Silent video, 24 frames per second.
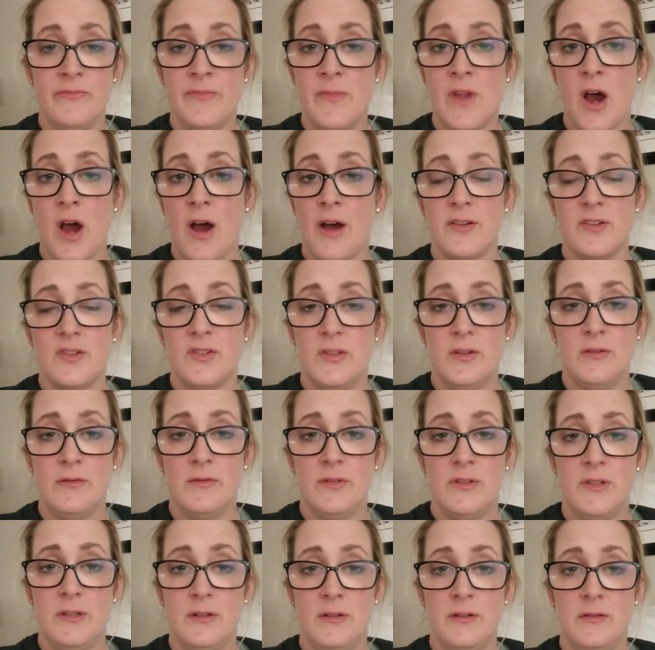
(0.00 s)
not soon
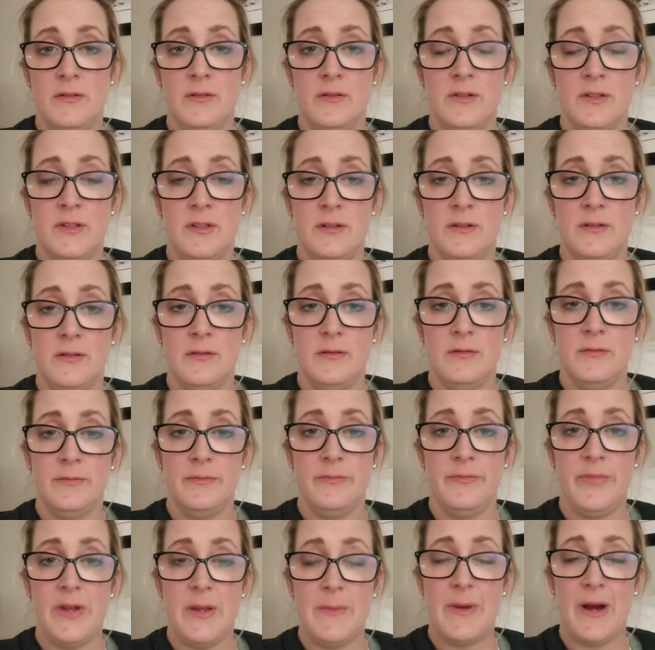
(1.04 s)
to be